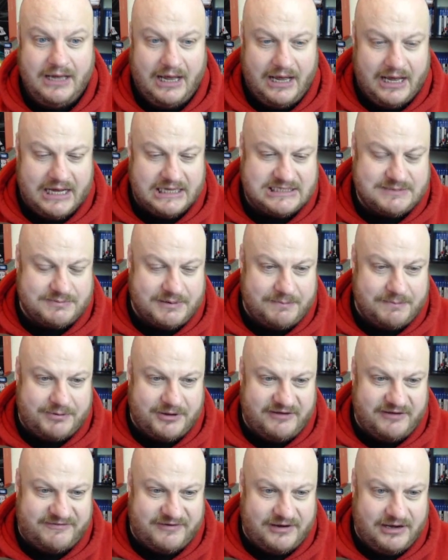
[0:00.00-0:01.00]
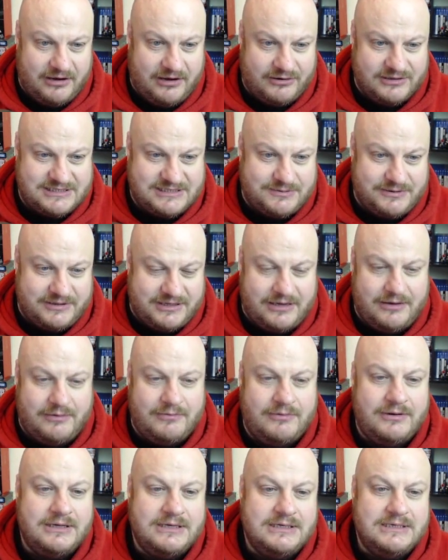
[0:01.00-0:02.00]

uh, to be perfectly honest with you.